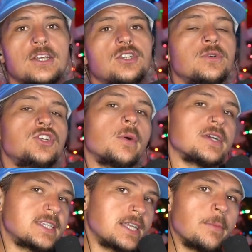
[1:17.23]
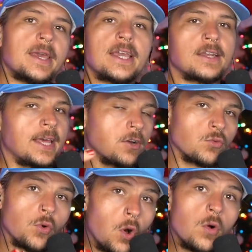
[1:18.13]
She would show her stomach and like her
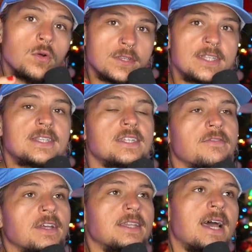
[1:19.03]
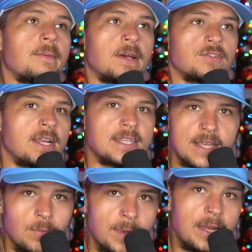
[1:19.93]
rolls and stuff like that. I'm not trying to
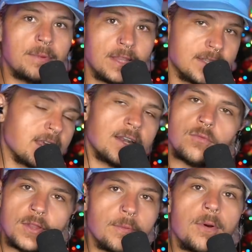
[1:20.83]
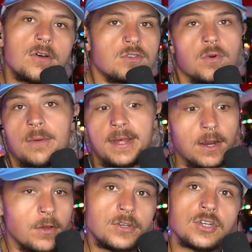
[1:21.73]
sound mean, but that's kind of what the posts were and be like,
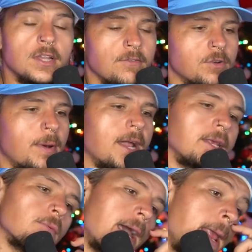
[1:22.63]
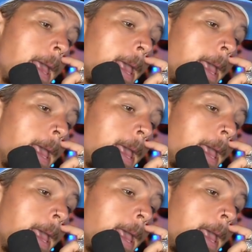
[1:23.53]
oh, you should love your body, right?